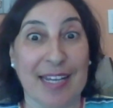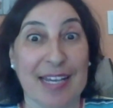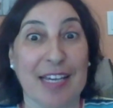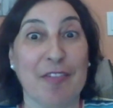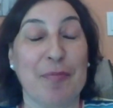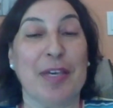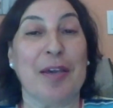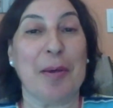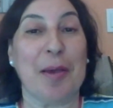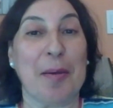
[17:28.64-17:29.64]
give me
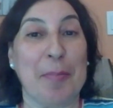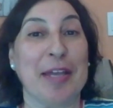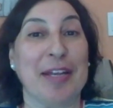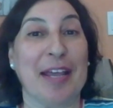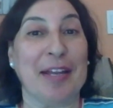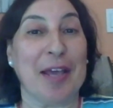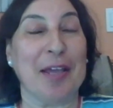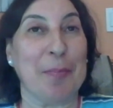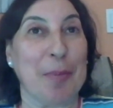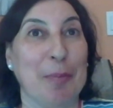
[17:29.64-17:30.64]
a pen
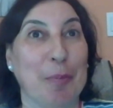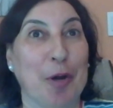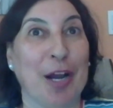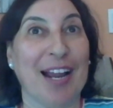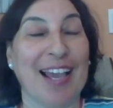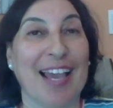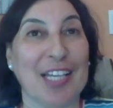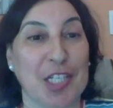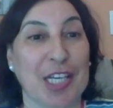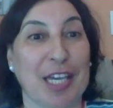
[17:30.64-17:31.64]
and a paper.
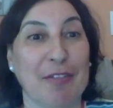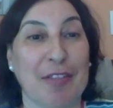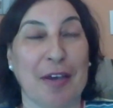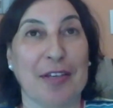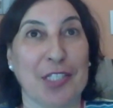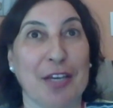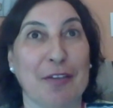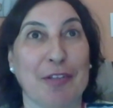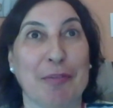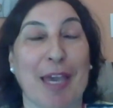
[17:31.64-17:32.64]
And she gave
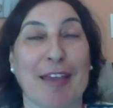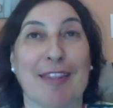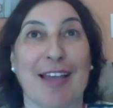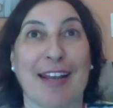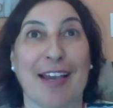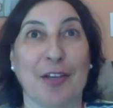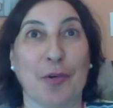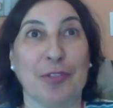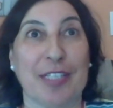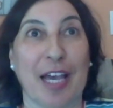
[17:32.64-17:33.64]
it to me, and I
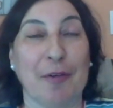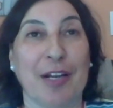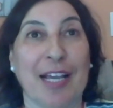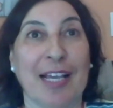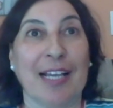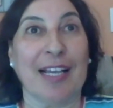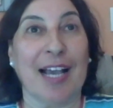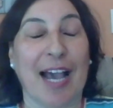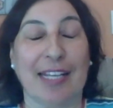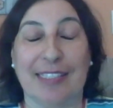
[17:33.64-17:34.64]
wrote down.
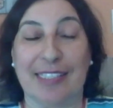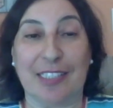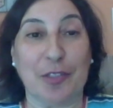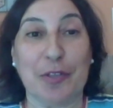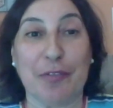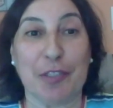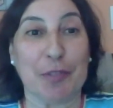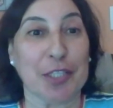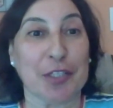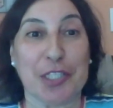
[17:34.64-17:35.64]
I didn't know if she
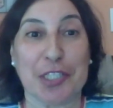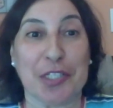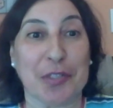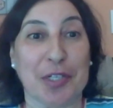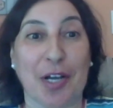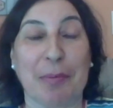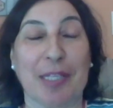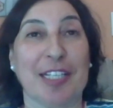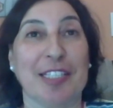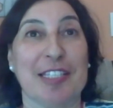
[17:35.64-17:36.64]
was a Christian or not,
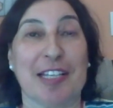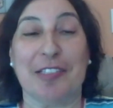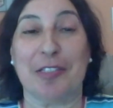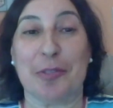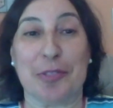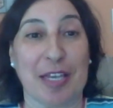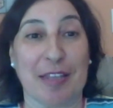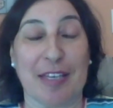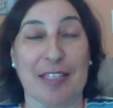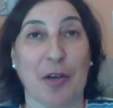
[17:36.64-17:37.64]
but I decided to say
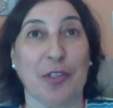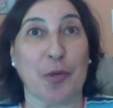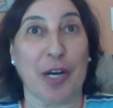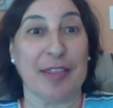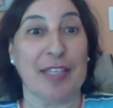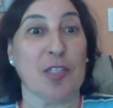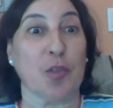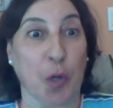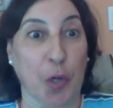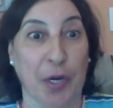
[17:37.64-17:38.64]
this and to write this
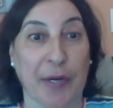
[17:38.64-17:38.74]
to her.